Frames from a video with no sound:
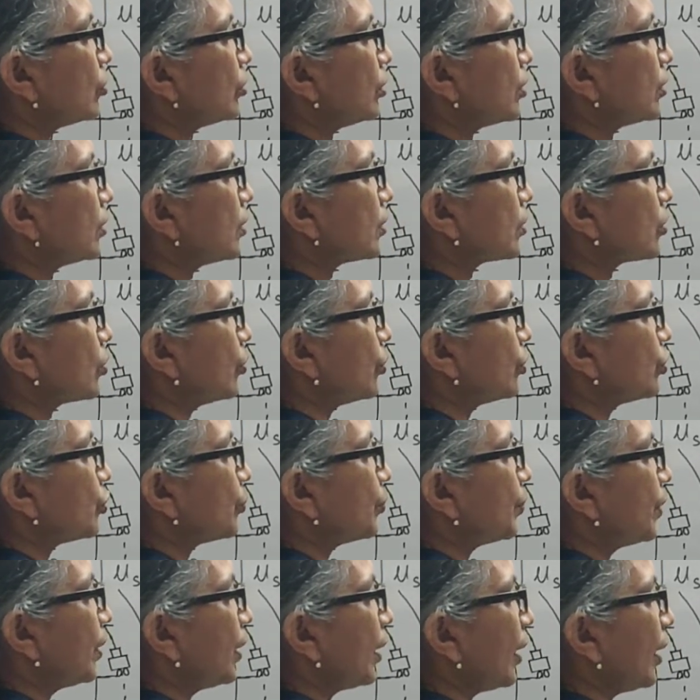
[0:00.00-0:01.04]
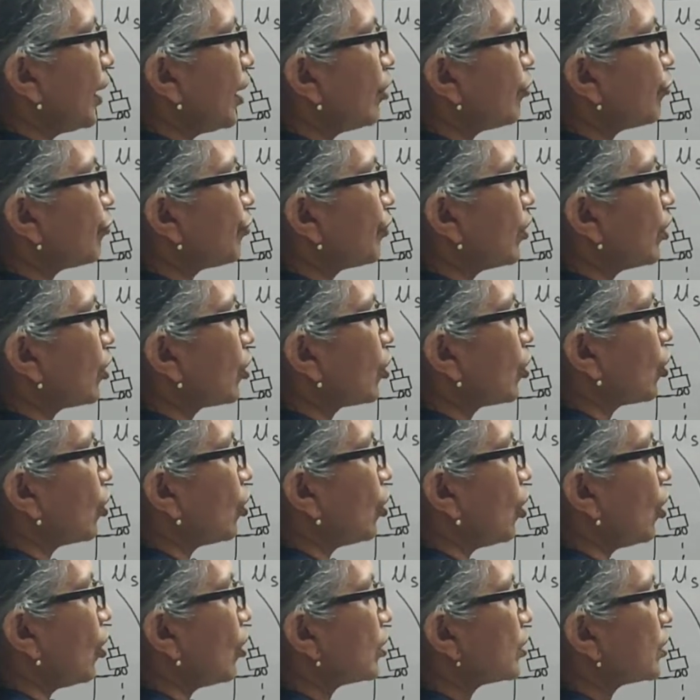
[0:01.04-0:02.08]
So this is going to be f
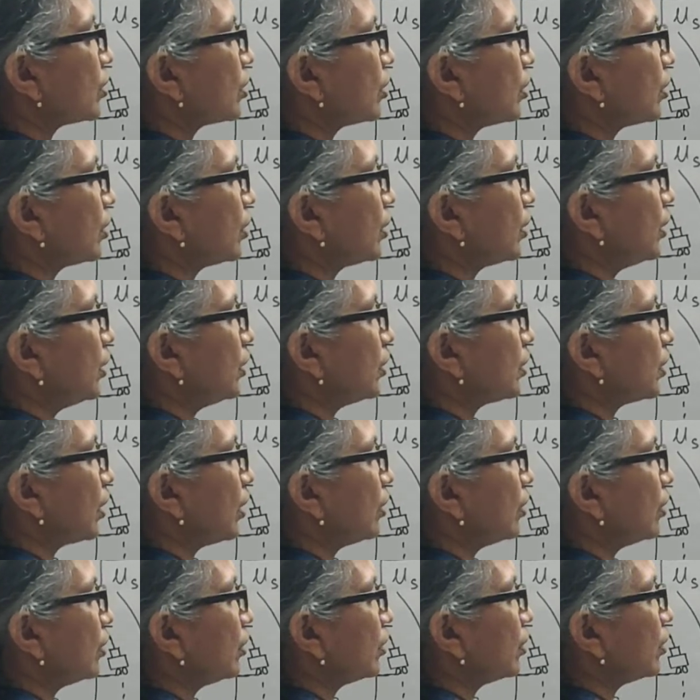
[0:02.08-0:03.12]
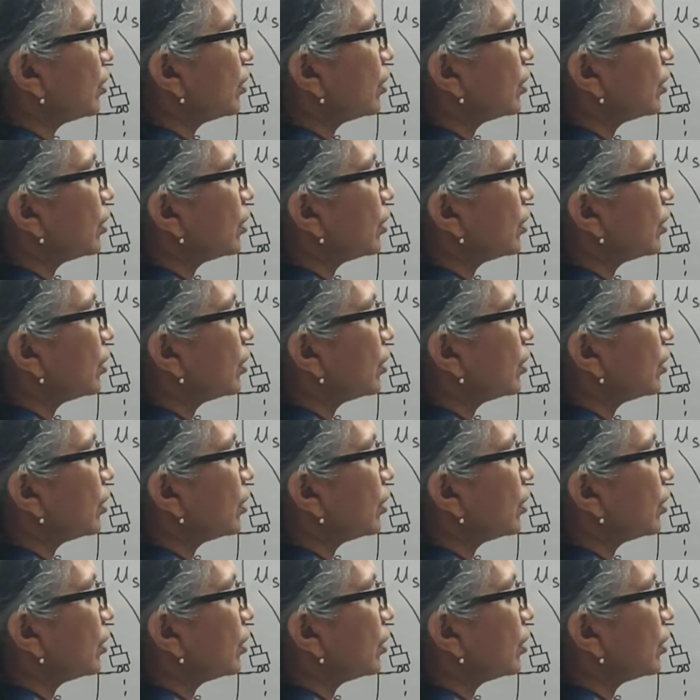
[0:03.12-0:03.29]
cos theta,